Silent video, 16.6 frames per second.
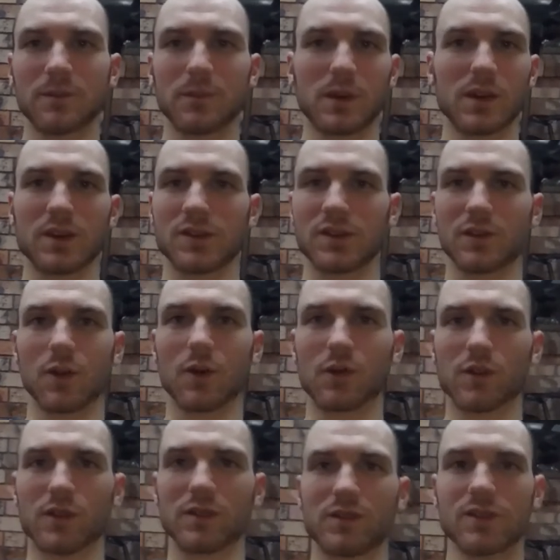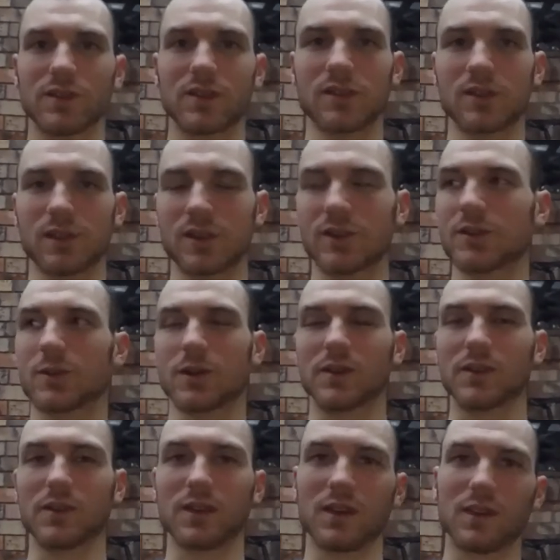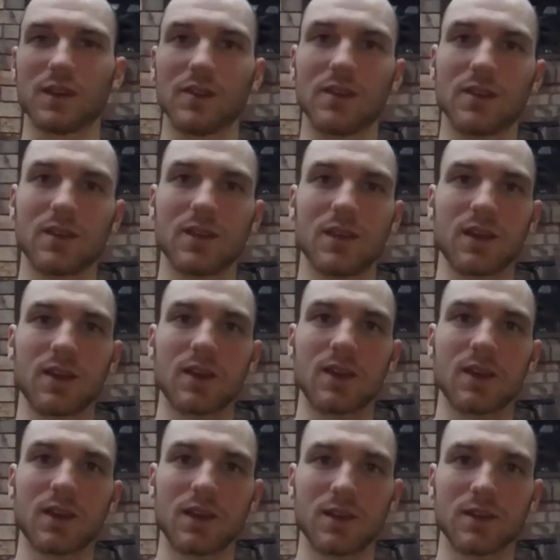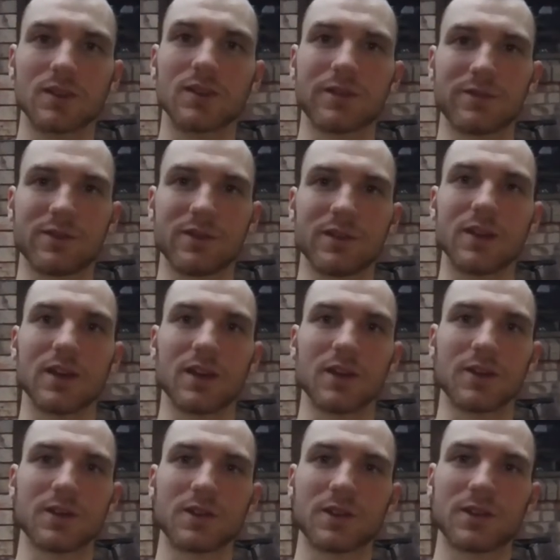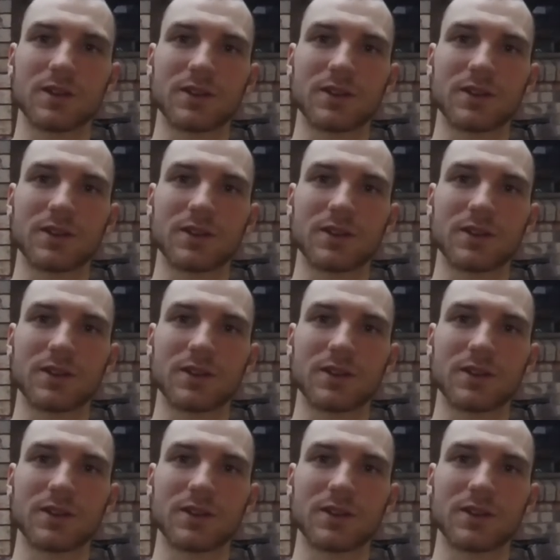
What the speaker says: be as long as this one did here in the video.